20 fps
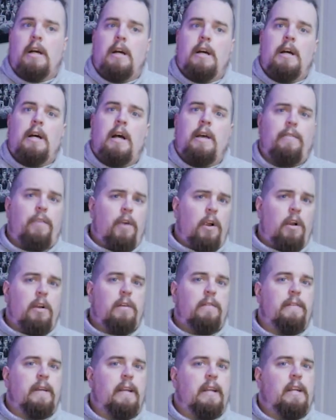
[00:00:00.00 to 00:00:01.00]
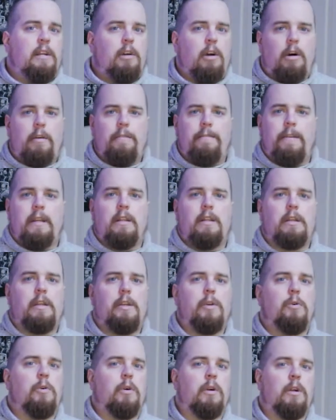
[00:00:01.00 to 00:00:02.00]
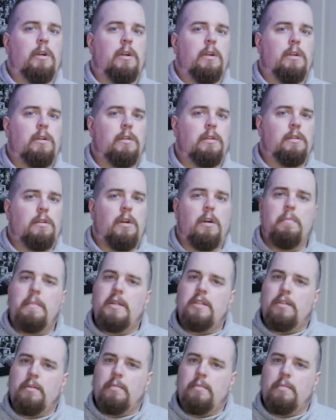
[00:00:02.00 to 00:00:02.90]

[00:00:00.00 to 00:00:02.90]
I've heard of a coffee liqueur called Mr.